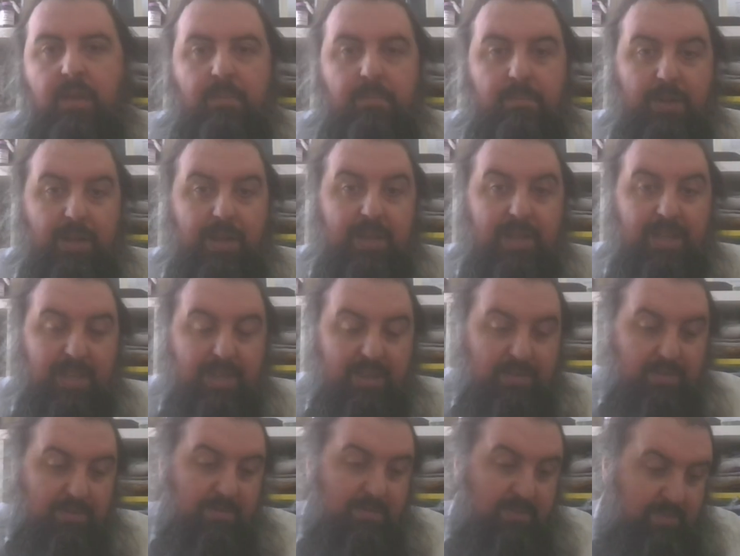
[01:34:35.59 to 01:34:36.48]
But
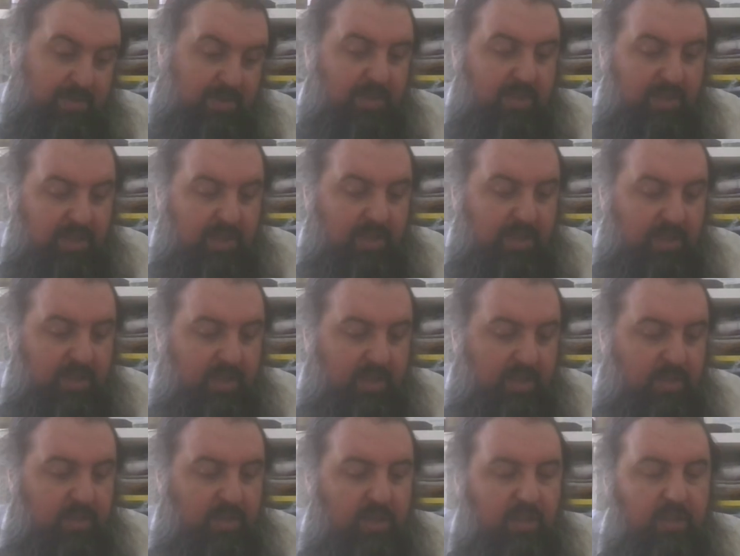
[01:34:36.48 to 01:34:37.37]
here,
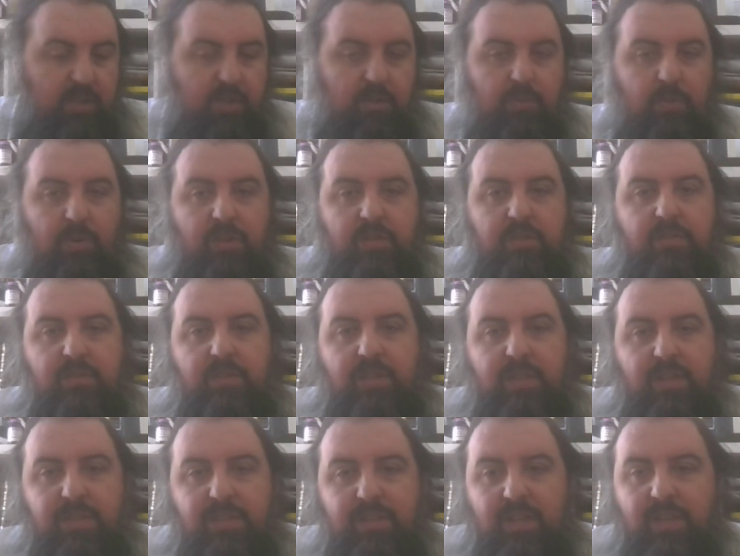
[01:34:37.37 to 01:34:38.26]
in the words of the
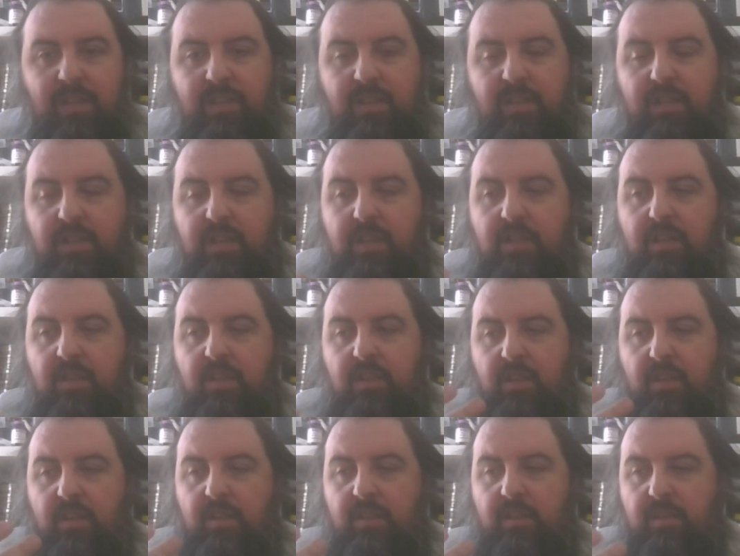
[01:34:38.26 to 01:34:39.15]
Chazal,
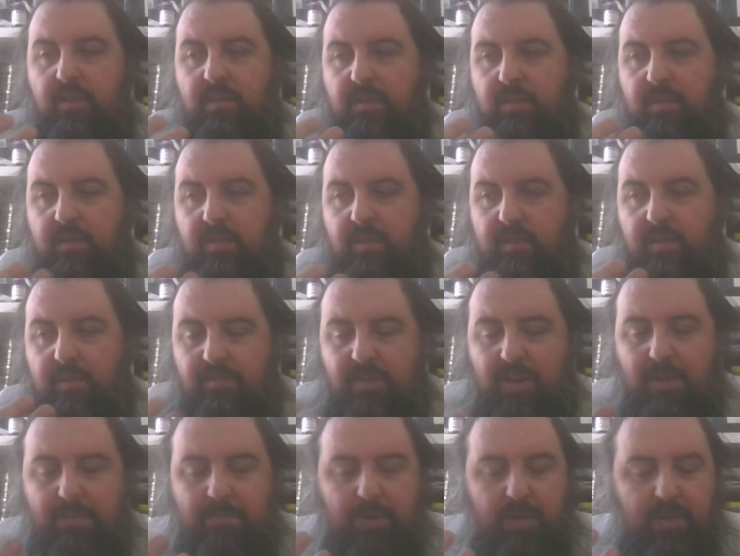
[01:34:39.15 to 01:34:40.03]
the
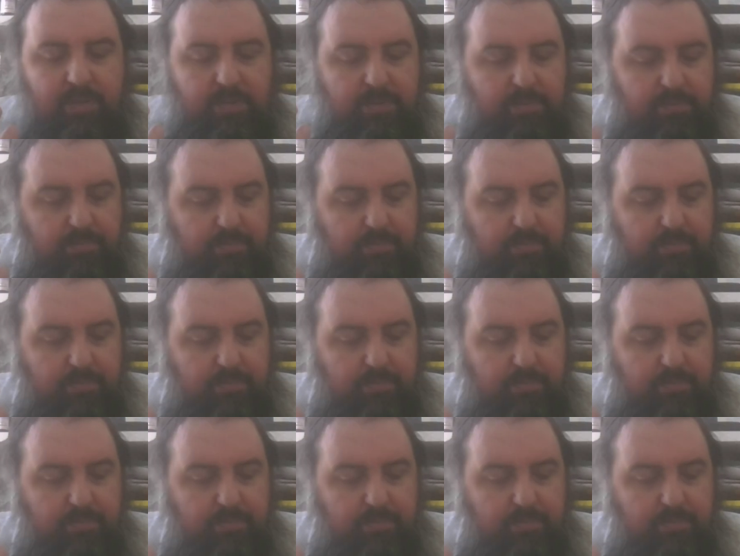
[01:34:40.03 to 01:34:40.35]
rabbis